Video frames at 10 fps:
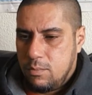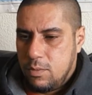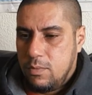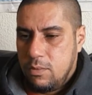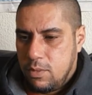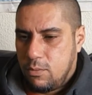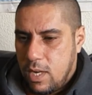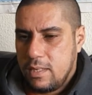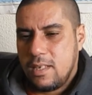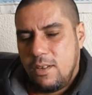moved. He was a
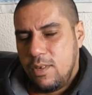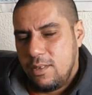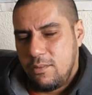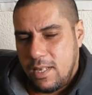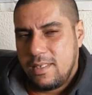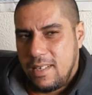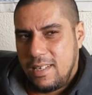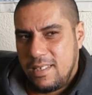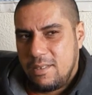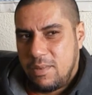white guy. We had a white guy
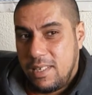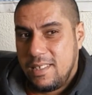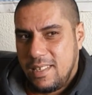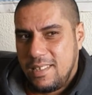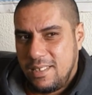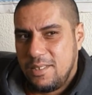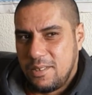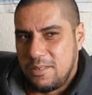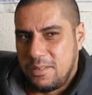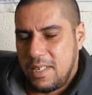in our breakdancing
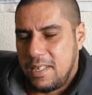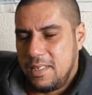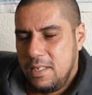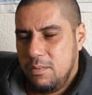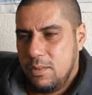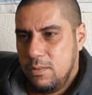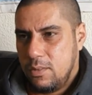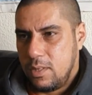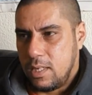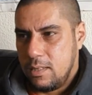crew, and he moved
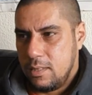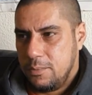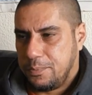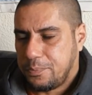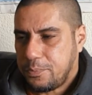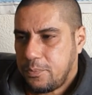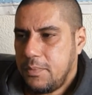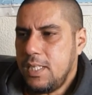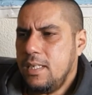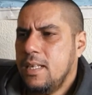to London,
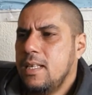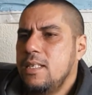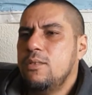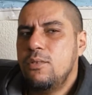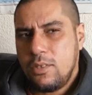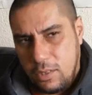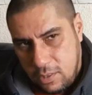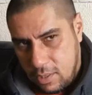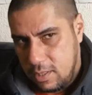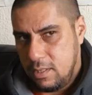and he also
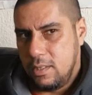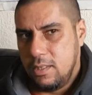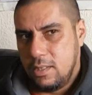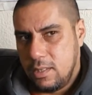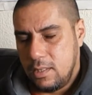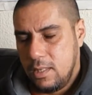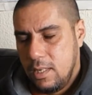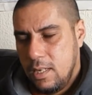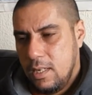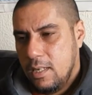started DJing.
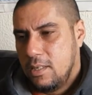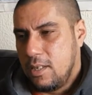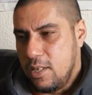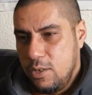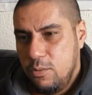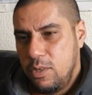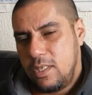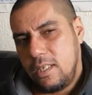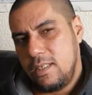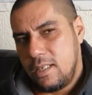So he would
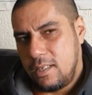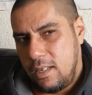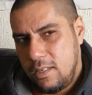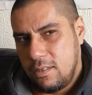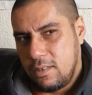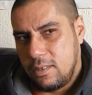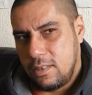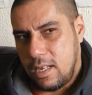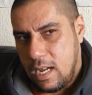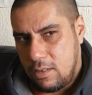send us records,
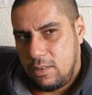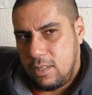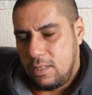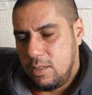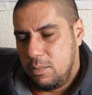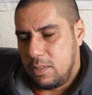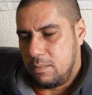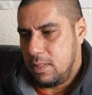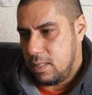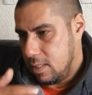house and hip hop.
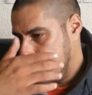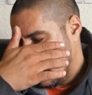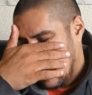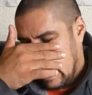And